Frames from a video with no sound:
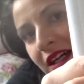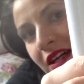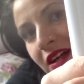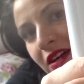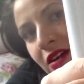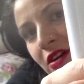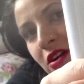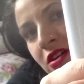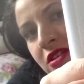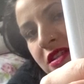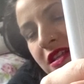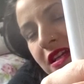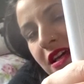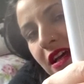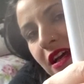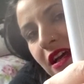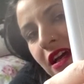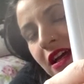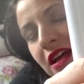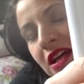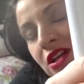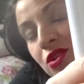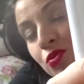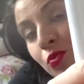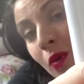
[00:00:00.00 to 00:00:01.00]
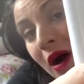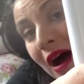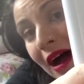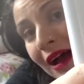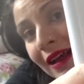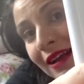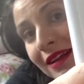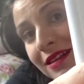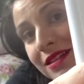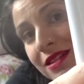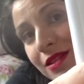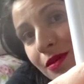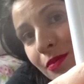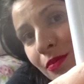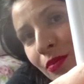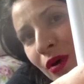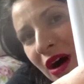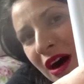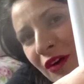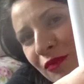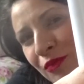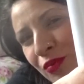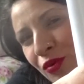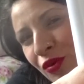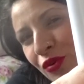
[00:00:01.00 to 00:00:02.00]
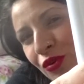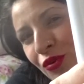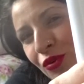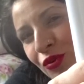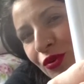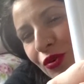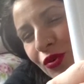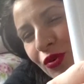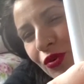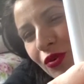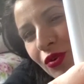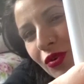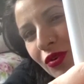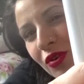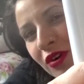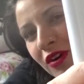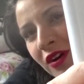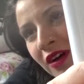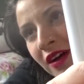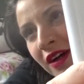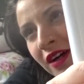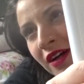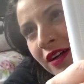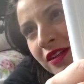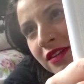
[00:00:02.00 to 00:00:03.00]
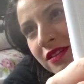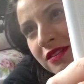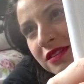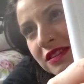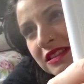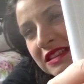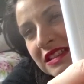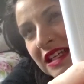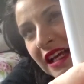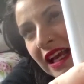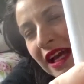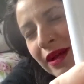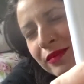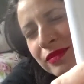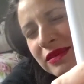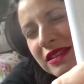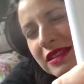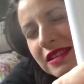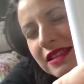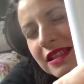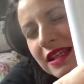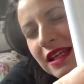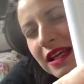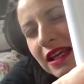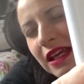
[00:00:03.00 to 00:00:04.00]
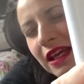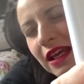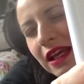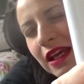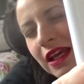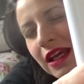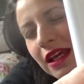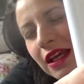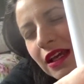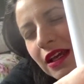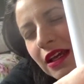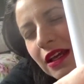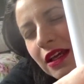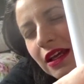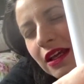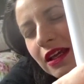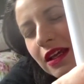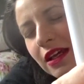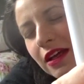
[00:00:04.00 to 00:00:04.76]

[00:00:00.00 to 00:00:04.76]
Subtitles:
Because he's white, but I've put DMC